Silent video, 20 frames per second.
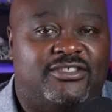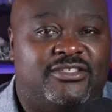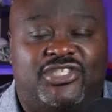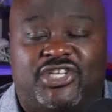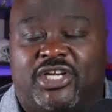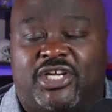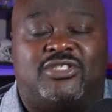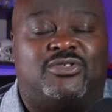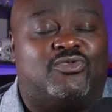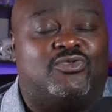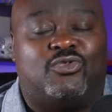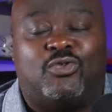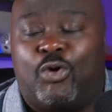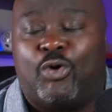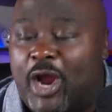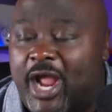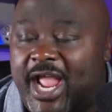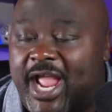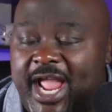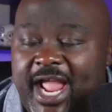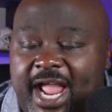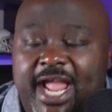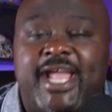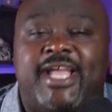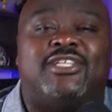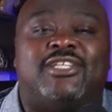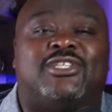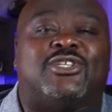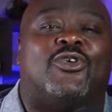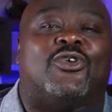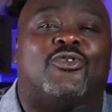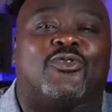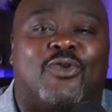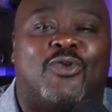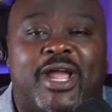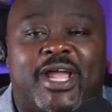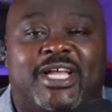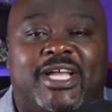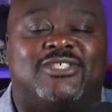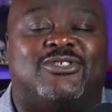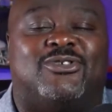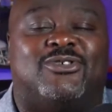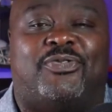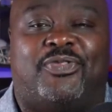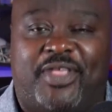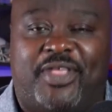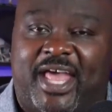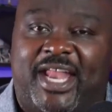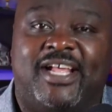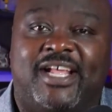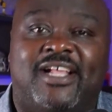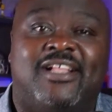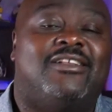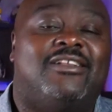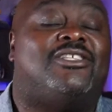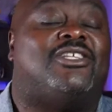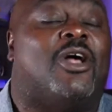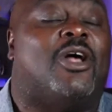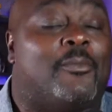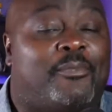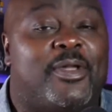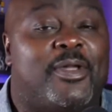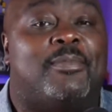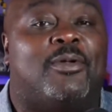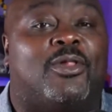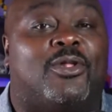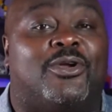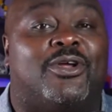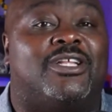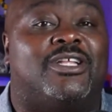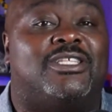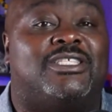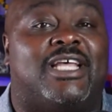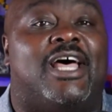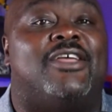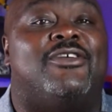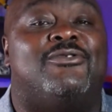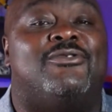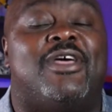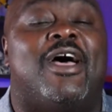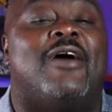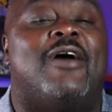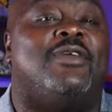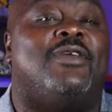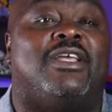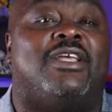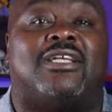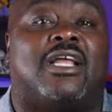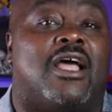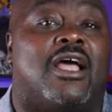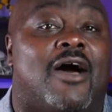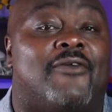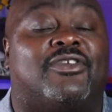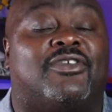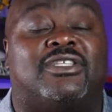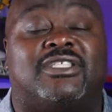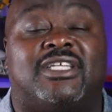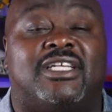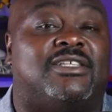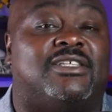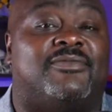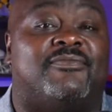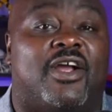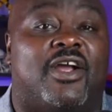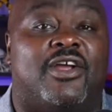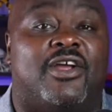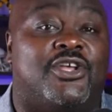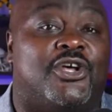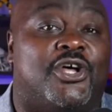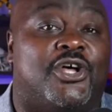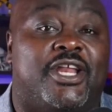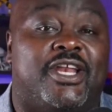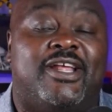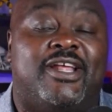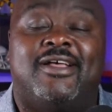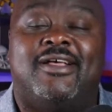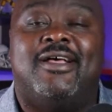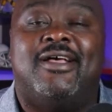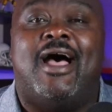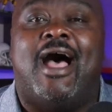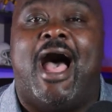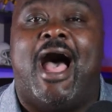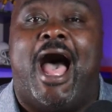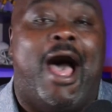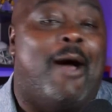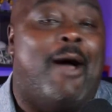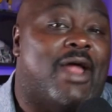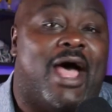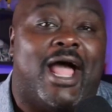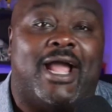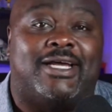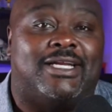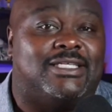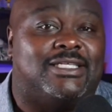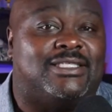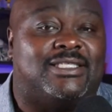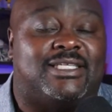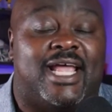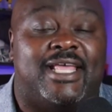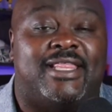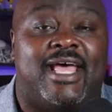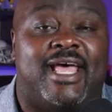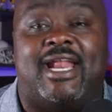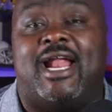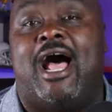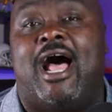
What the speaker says: Just razor thin. Some people are going to tell you that means the conference isn't very good. I'm not going to say that.